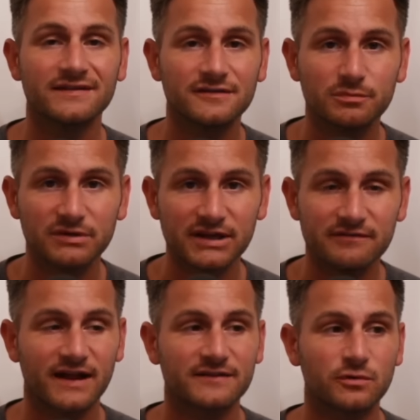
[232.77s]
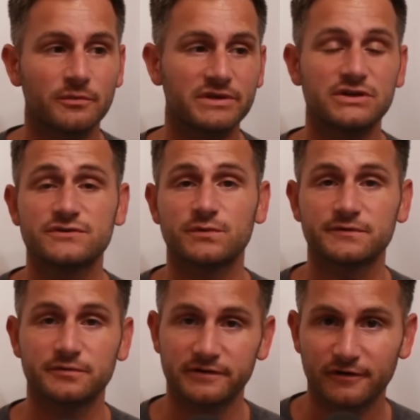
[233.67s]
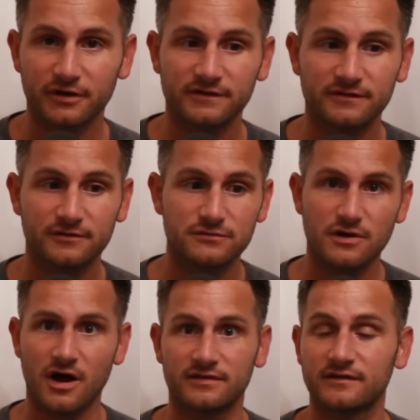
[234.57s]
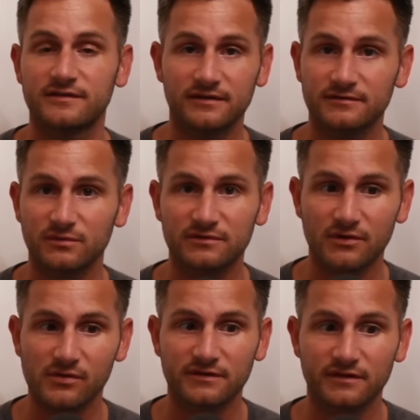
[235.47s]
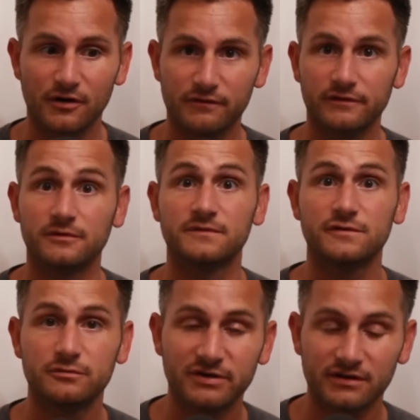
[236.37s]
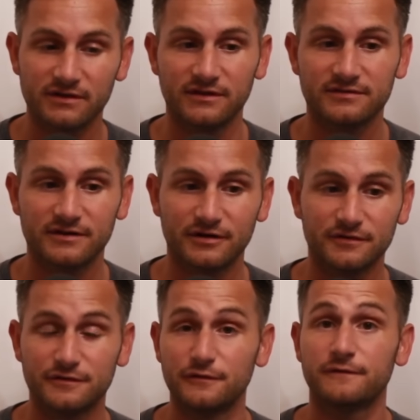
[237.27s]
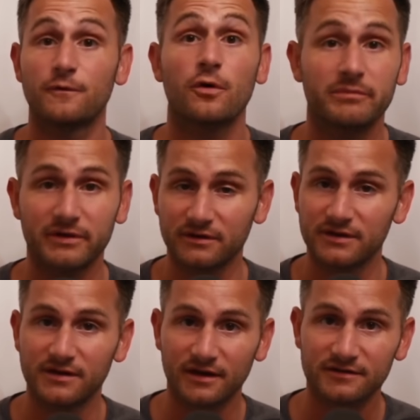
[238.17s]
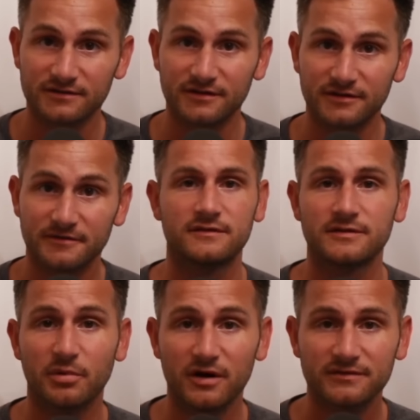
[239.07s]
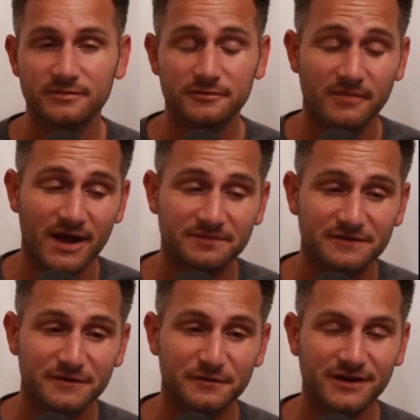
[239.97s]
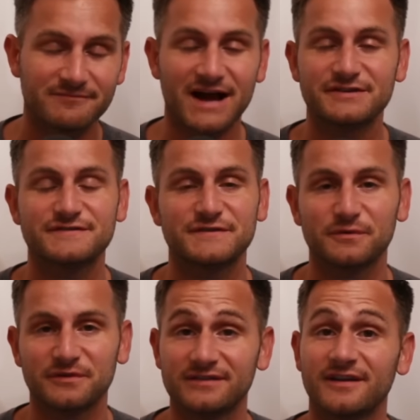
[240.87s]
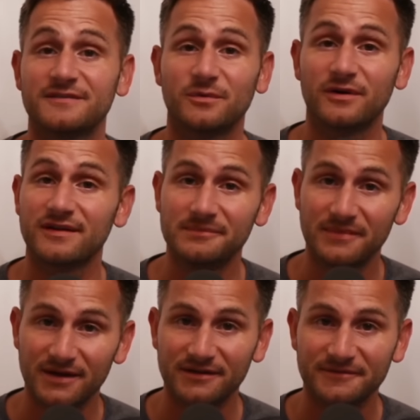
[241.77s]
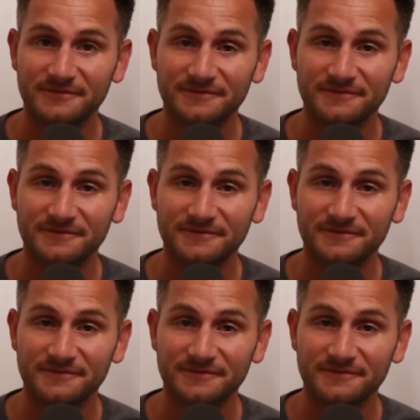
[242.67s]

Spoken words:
I do believe that's what Piyush was referring to, not that Tesla was going to go from $2 billion this year to $4 billion next year. Is it possible? Absolutely, I just don't think that's what he meant.